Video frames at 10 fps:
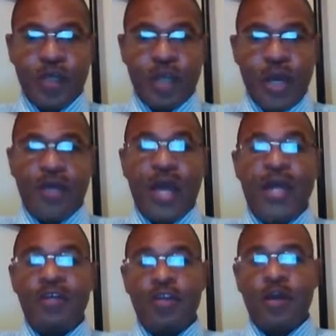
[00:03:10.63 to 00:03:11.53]
Now
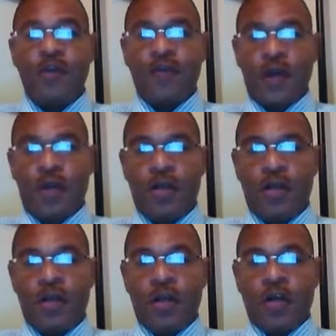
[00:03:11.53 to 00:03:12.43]
that ended up
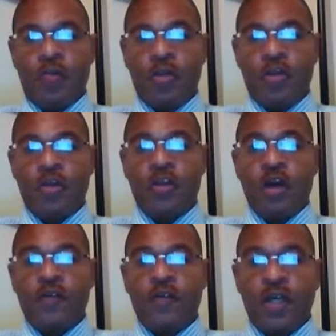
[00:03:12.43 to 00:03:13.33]
failing because
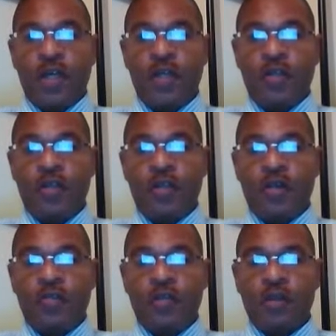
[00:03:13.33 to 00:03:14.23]
all of a sudden
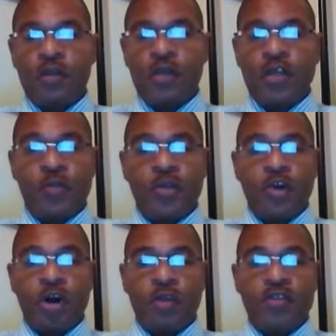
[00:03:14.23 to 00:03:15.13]
this company
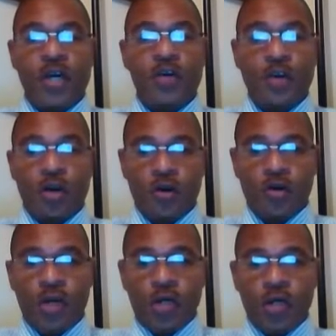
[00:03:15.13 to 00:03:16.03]
called
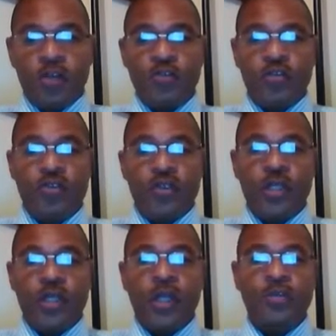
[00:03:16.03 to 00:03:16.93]
Delco introduced
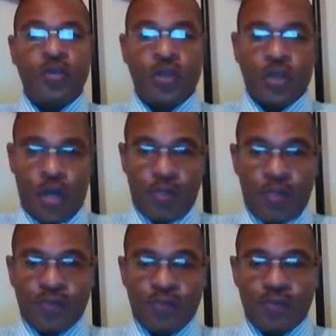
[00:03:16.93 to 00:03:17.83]
an electric lamp.
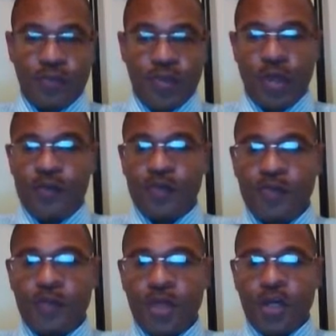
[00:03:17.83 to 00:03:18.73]
Okay.
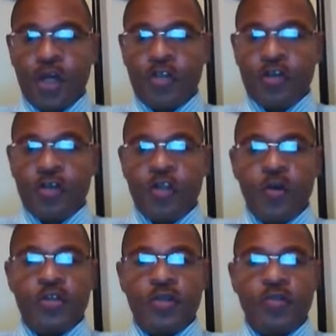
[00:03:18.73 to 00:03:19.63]
So this
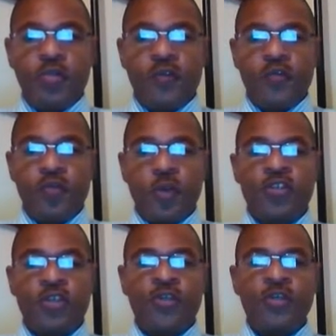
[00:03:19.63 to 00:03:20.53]
person moved to
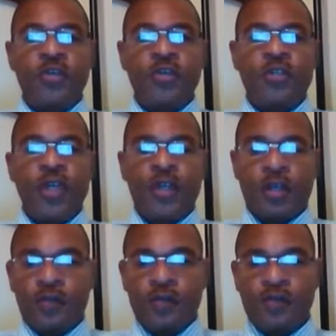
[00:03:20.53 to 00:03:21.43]
Winchester, Kentucky,